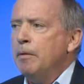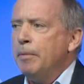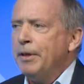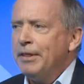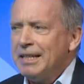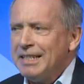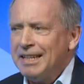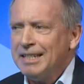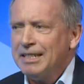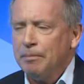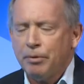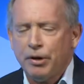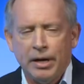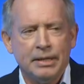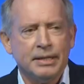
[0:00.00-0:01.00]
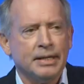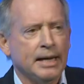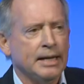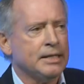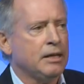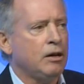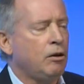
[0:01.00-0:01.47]
But this is a
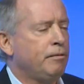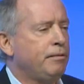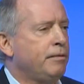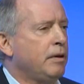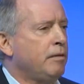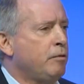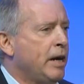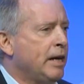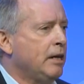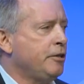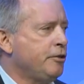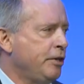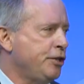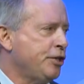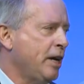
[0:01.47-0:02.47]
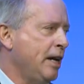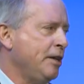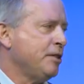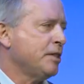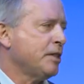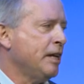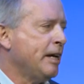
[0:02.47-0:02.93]
process of regulatory
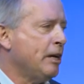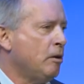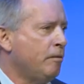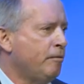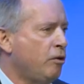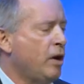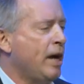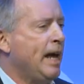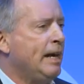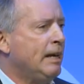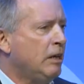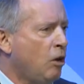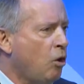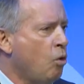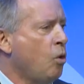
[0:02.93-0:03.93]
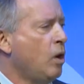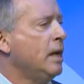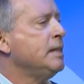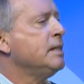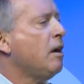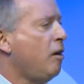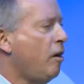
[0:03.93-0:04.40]
change that's going to go on for a
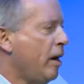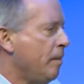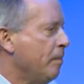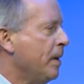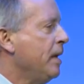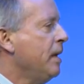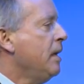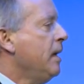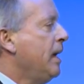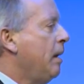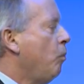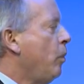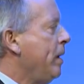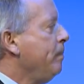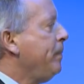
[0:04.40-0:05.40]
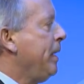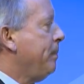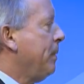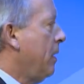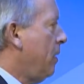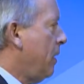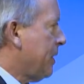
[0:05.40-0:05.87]
long time. And when
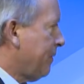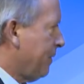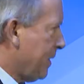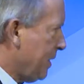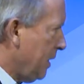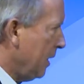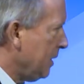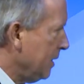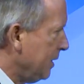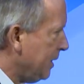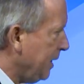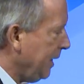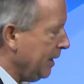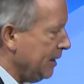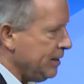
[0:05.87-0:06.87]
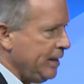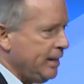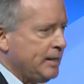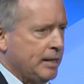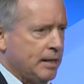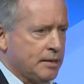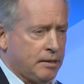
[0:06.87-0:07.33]
people ask for certainty and
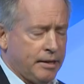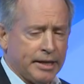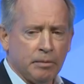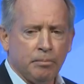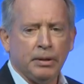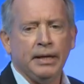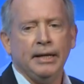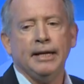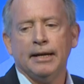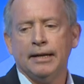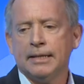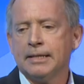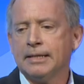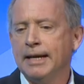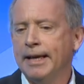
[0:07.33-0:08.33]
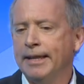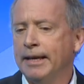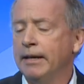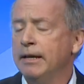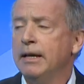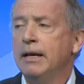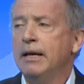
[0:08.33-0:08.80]
details, I completely understand that.